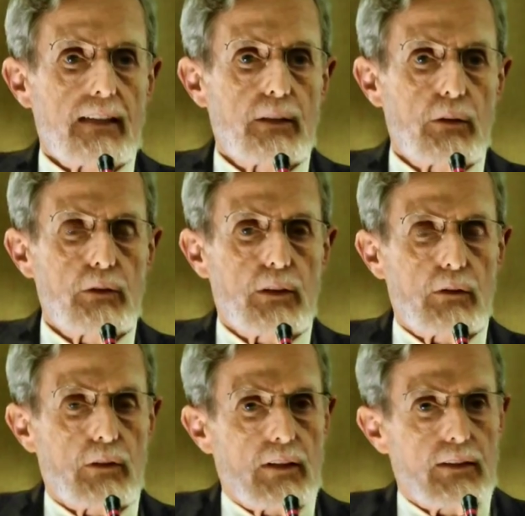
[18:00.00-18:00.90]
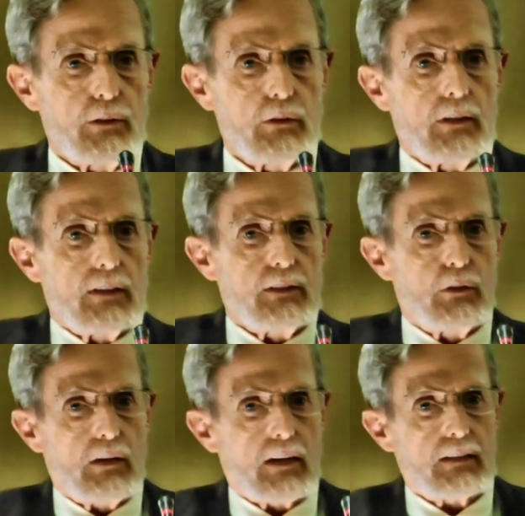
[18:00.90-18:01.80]
you you you
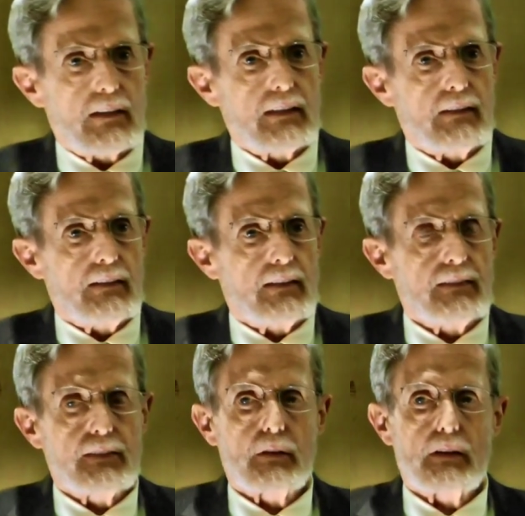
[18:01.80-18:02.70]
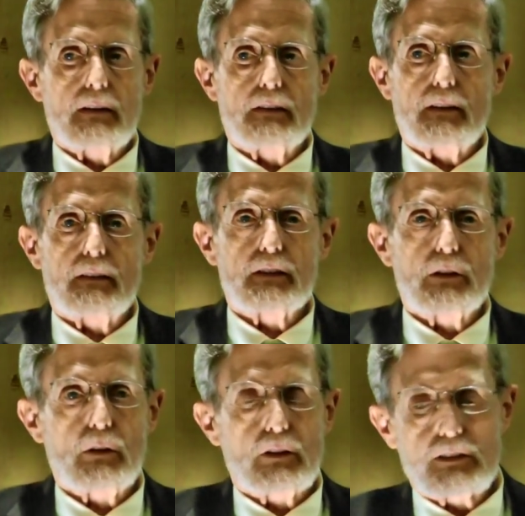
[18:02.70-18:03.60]
you got a, a you know a, a,
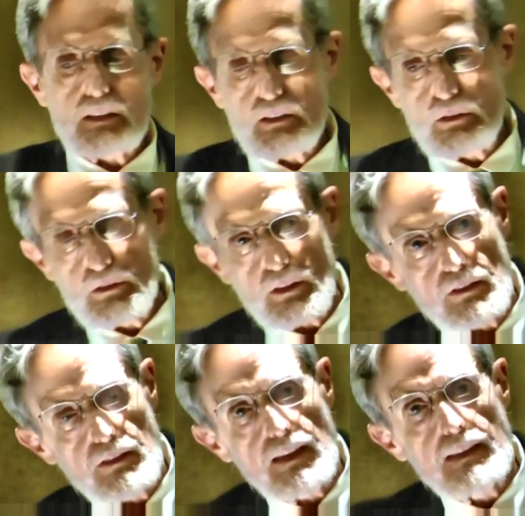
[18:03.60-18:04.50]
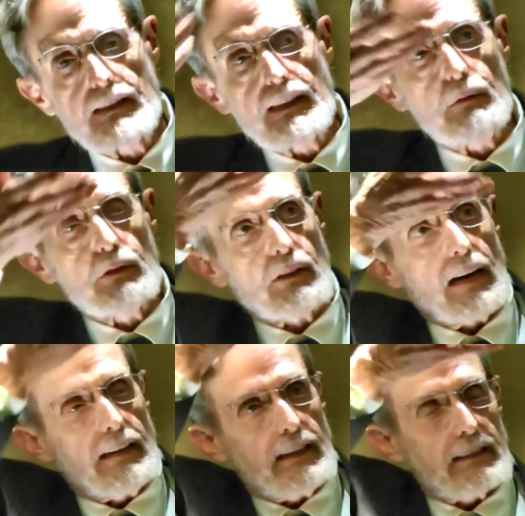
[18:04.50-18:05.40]
torch and you looked underneath to see were there
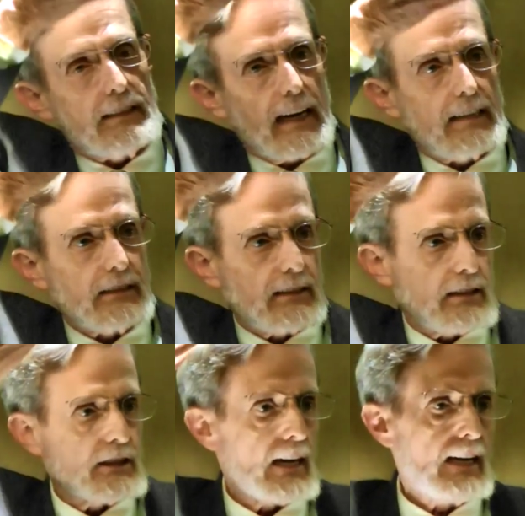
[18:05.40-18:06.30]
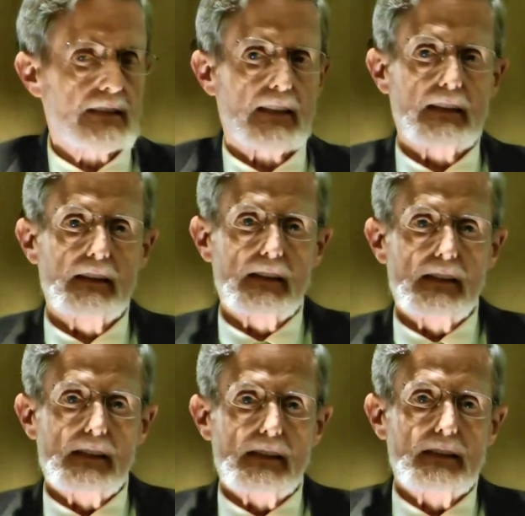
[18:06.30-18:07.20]
any snakes in the chassis,
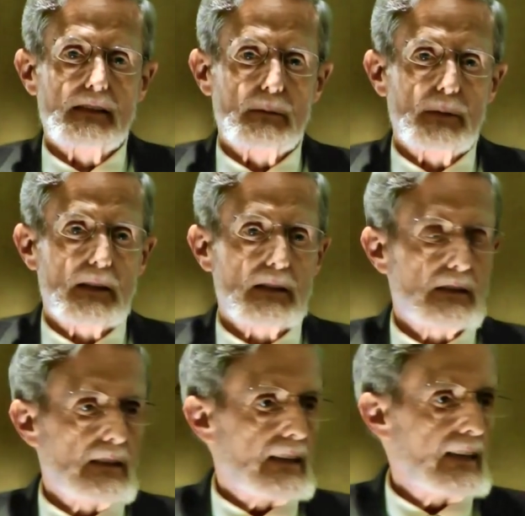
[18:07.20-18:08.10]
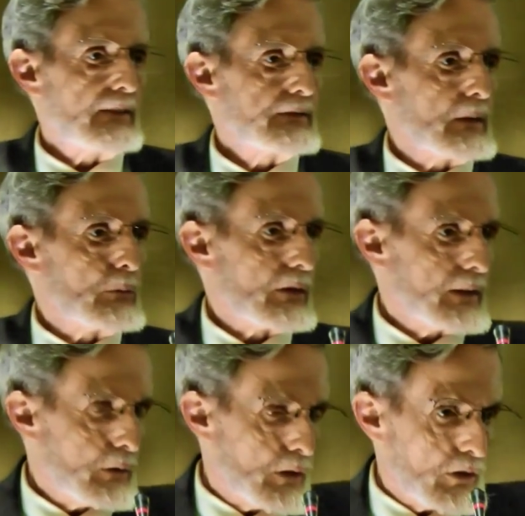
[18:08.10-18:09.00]
you know, because if they were,
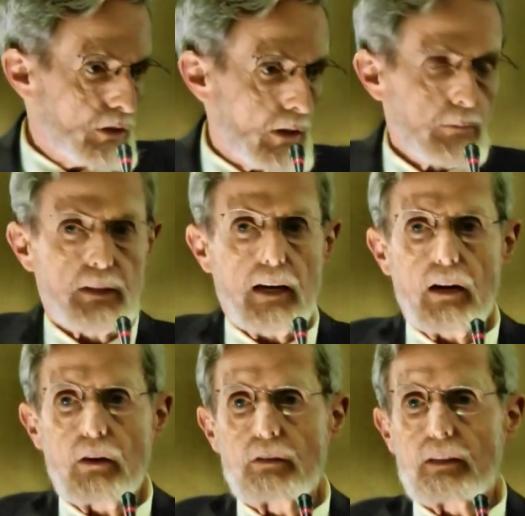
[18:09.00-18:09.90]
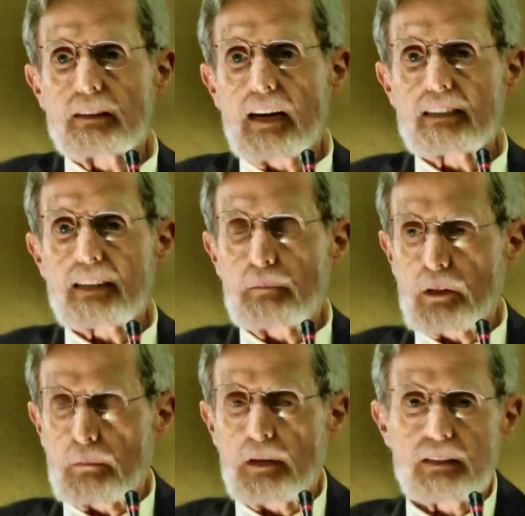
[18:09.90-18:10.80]
they could come down, and next time
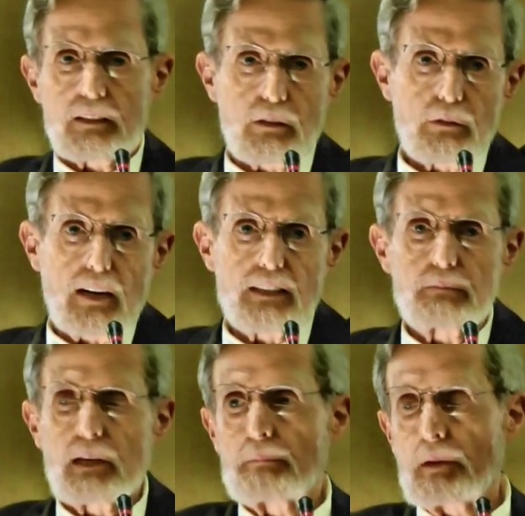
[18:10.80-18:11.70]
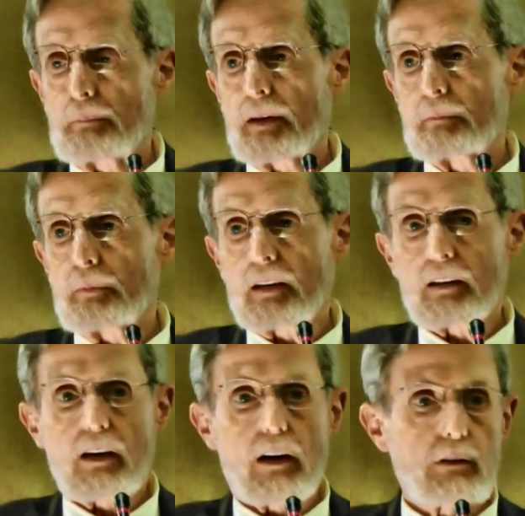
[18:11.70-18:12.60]
you come into the garage, you might be bitten by
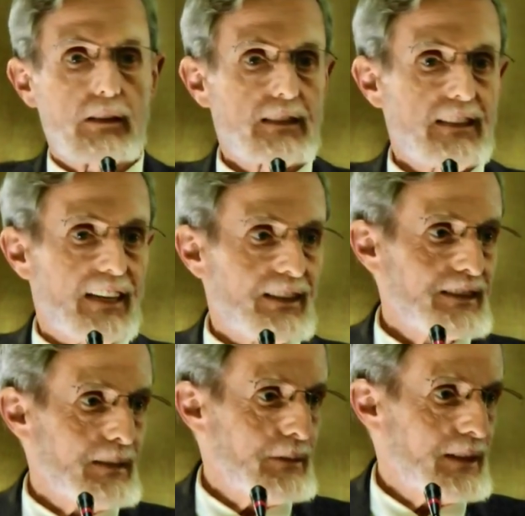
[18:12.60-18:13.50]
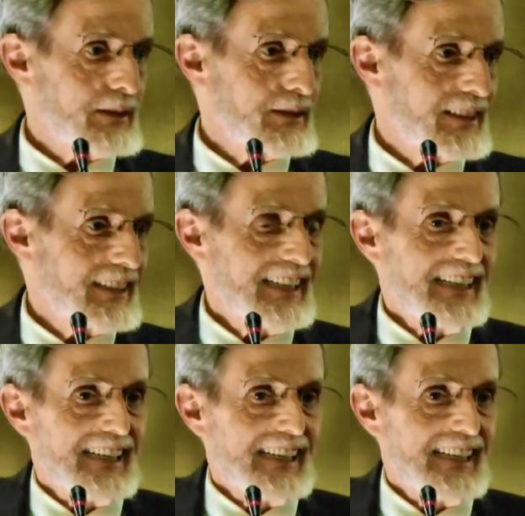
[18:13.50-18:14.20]
a coral snake or something, you know, that.